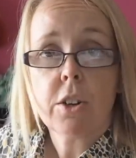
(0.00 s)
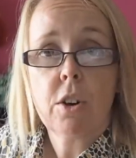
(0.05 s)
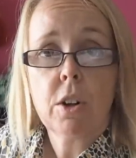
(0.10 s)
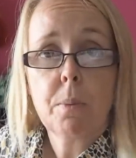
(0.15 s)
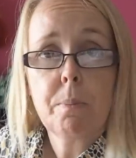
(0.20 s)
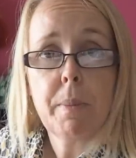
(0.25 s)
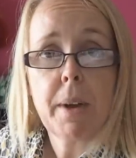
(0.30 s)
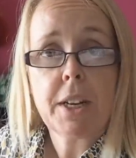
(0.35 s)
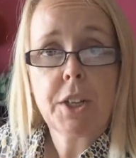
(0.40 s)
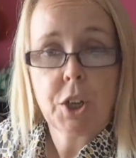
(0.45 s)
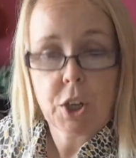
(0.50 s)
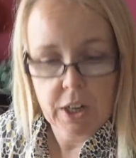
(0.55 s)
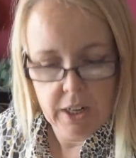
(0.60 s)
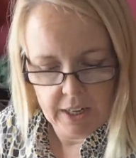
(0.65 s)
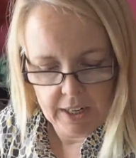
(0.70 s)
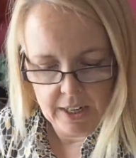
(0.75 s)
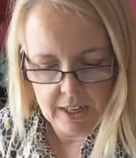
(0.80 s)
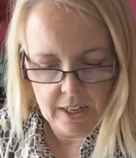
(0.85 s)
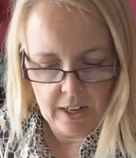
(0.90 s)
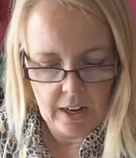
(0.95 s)
all
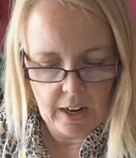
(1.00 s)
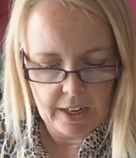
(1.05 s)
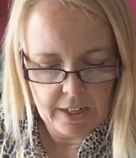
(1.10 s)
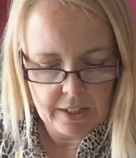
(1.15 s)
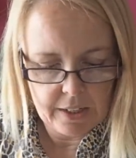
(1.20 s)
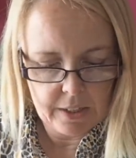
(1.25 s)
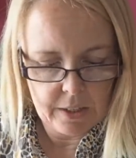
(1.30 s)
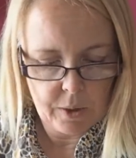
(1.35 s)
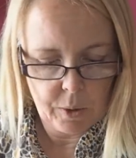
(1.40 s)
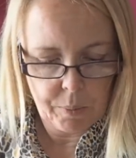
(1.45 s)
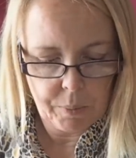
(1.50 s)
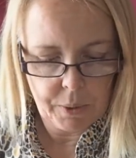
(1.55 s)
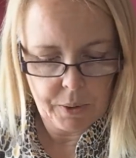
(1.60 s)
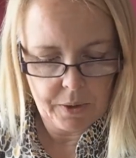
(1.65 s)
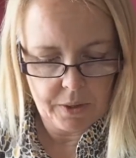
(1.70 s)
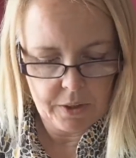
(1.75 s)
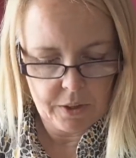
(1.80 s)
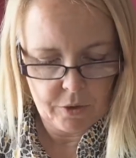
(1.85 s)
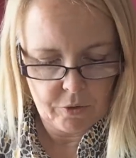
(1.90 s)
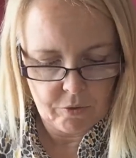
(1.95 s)
magically lines up.
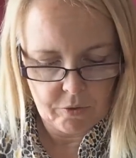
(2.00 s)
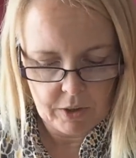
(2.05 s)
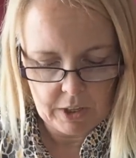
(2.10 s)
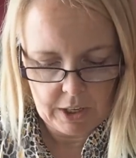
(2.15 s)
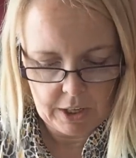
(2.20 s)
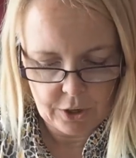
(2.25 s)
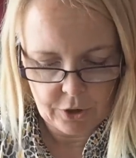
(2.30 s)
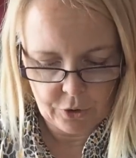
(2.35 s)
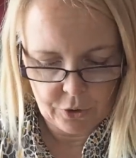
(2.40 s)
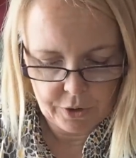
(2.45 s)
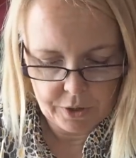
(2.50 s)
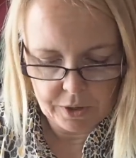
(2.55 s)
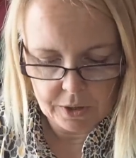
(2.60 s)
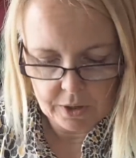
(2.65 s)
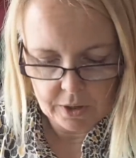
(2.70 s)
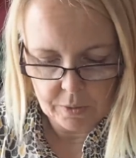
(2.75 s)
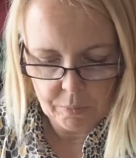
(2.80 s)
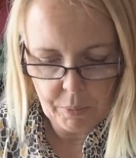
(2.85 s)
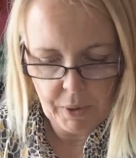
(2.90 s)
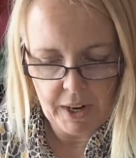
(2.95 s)
It's a really good
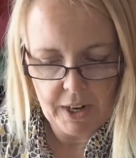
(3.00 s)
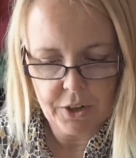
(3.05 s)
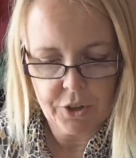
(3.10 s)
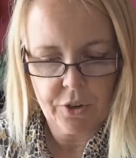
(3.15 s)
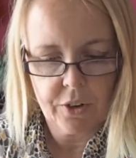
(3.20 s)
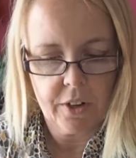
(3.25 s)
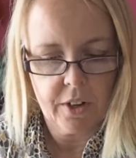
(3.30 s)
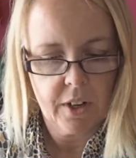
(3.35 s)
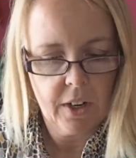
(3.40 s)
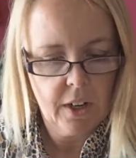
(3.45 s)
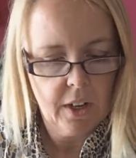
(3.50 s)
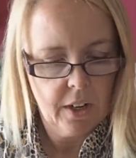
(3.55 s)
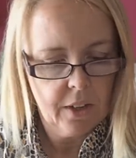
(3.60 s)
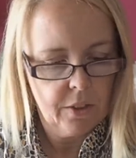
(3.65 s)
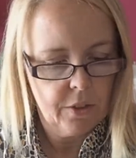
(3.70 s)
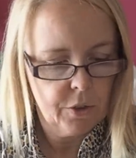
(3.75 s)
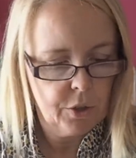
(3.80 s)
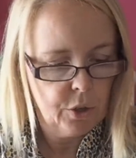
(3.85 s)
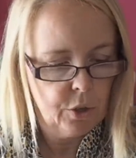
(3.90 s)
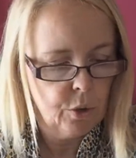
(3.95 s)
pattern.
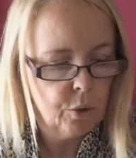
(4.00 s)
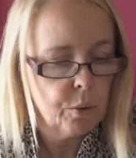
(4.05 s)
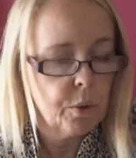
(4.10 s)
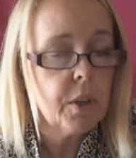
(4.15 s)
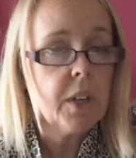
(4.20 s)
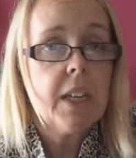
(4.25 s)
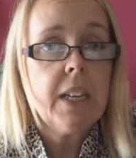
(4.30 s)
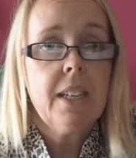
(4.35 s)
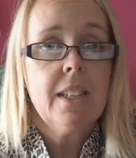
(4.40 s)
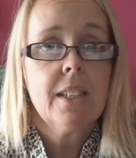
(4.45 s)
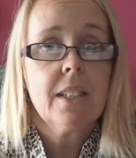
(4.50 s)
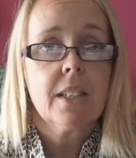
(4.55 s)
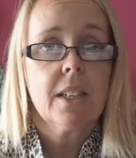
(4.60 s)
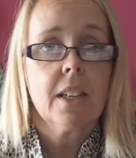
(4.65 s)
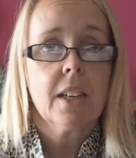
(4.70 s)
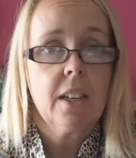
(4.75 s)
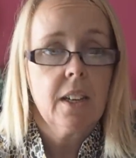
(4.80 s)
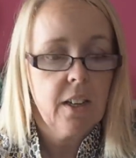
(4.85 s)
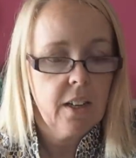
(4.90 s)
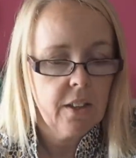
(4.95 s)
There's no
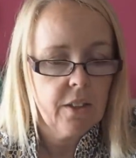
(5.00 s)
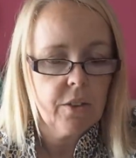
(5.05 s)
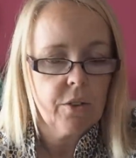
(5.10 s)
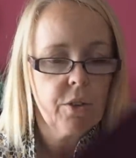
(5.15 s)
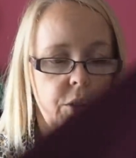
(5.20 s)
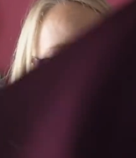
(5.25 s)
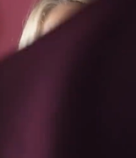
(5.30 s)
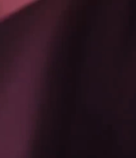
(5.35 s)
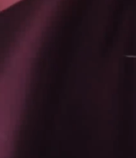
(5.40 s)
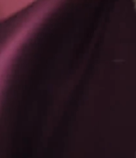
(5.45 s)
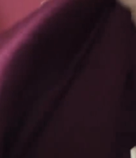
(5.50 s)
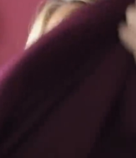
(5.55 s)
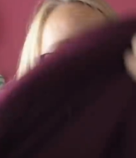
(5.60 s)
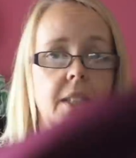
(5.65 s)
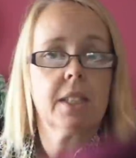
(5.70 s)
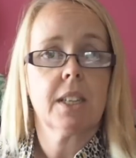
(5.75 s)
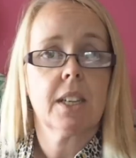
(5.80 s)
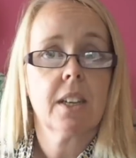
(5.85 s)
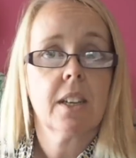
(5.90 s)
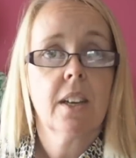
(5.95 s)
easing, there's no
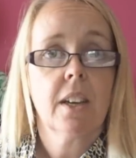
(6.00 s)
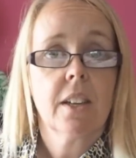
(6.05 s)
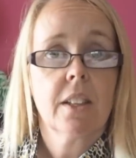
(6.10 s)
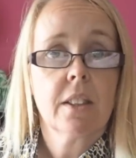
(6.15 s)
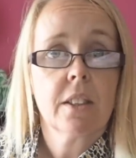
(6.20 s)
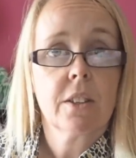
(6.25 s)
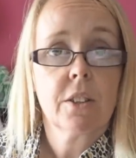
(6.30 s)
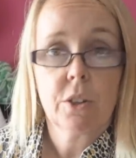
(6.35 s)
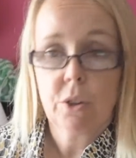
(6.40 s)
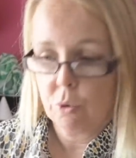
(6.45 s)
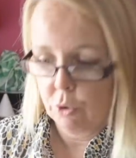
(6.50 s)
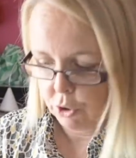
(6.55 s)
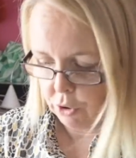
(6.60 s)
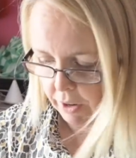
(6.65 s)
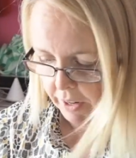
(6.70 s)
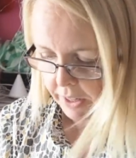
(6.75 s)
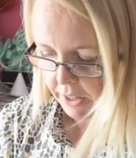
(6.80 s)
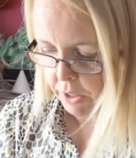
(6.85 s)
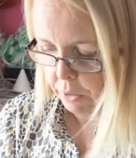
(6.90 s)
messing, there's no trying